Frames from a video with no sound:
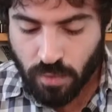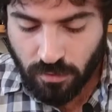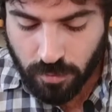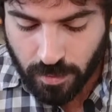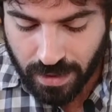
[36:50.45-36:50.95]

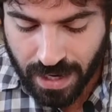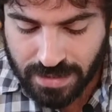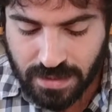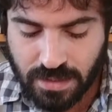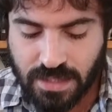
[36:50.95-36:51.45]
Rav
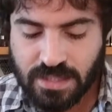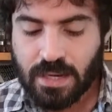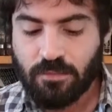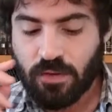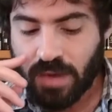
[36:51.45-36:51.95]
Bar says the
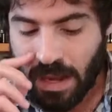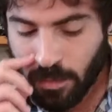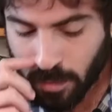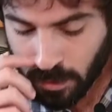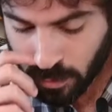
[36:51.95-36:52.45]
name of Rav
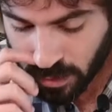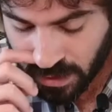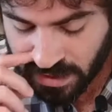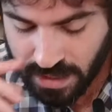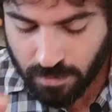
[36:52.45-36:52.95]
Chama Bar
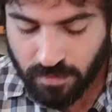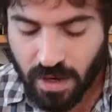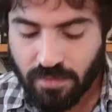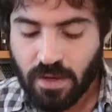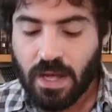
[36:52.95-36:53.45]
Guria in the name of
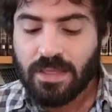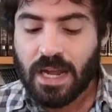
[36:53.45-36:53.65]
Rav